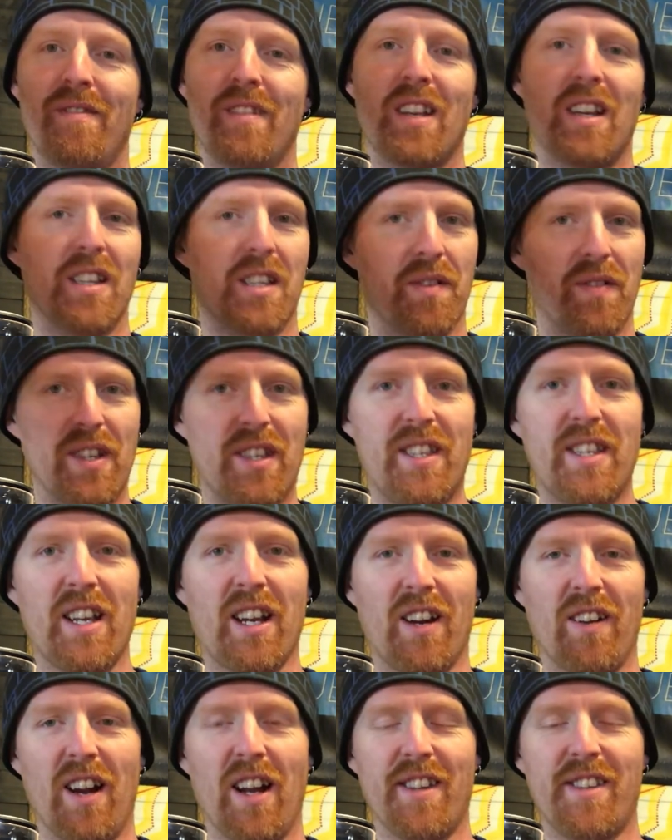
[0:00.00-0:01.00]
Because if it's
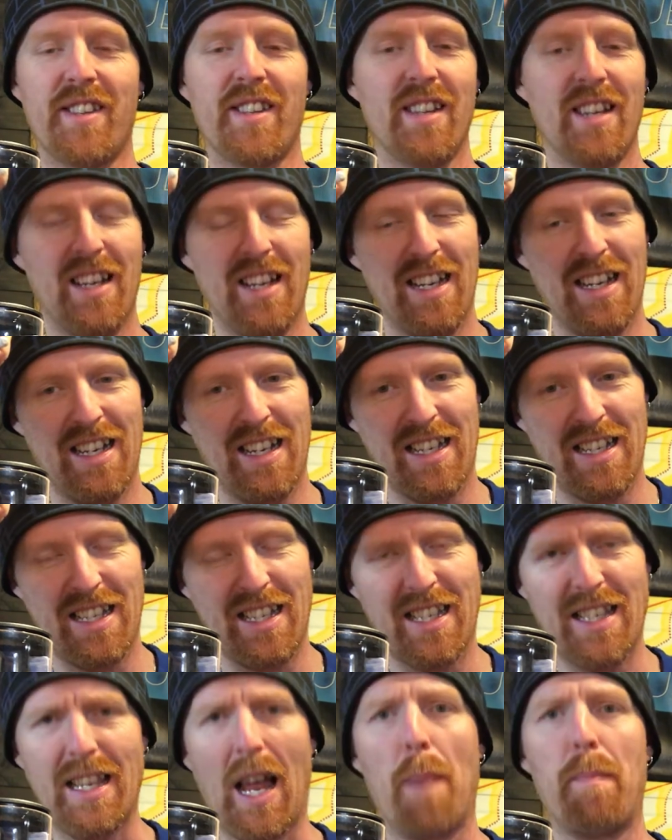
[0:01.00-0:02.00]
cigarettes,
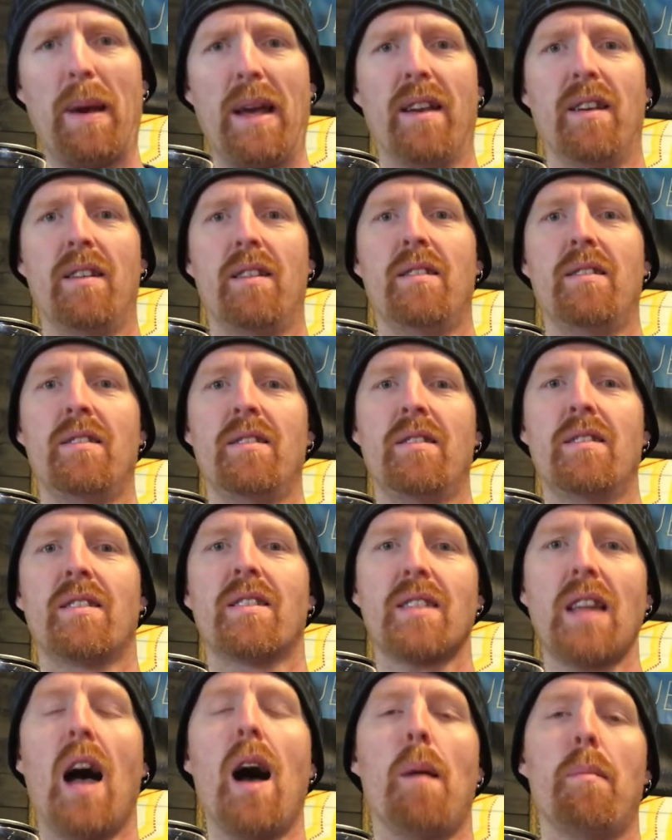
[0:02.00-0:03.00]
stop it.
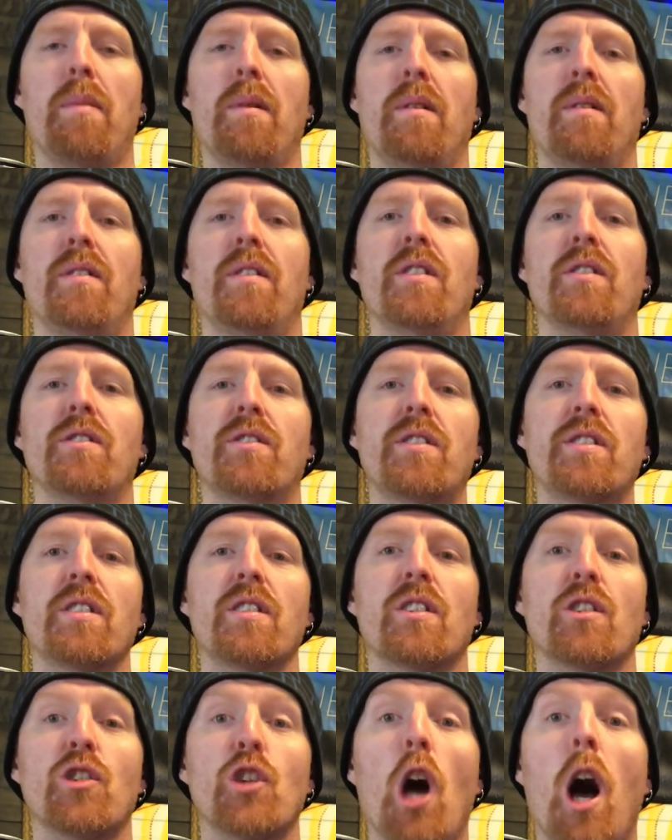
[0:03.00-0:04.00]
Stop.
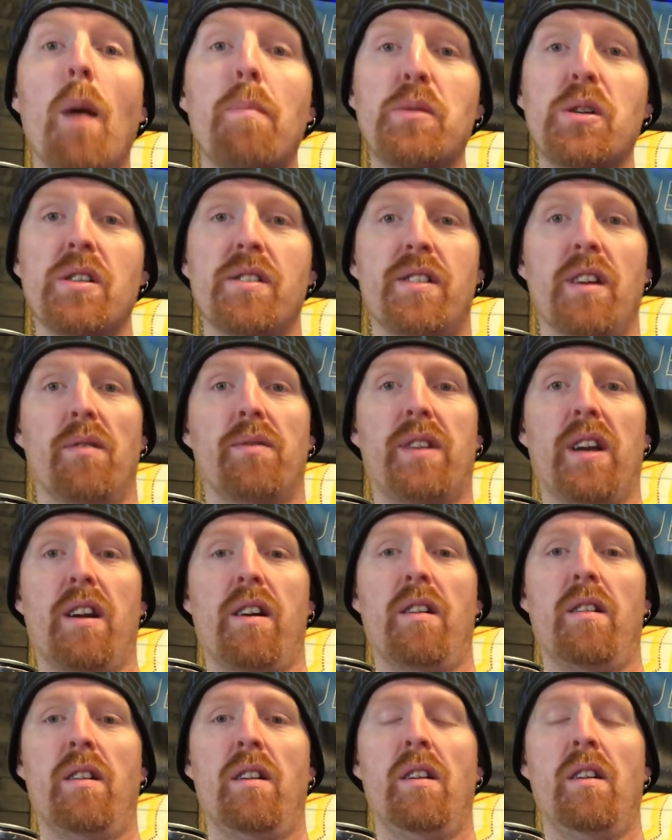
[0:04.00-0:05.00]
There's options out there.